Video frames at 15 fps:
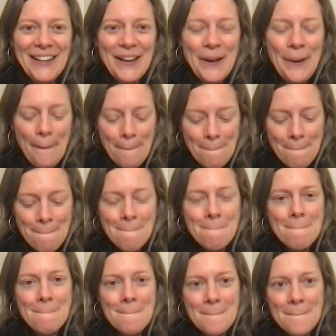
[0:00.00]

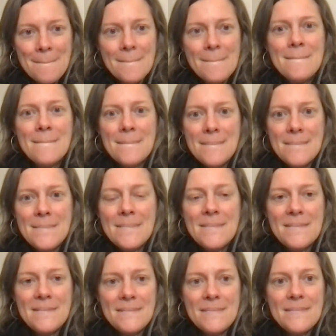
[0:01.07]

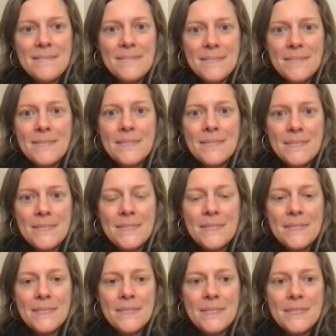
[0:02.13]

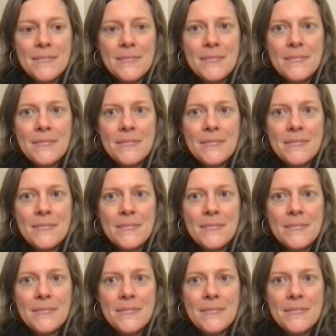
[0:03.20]
The person shown says nothing.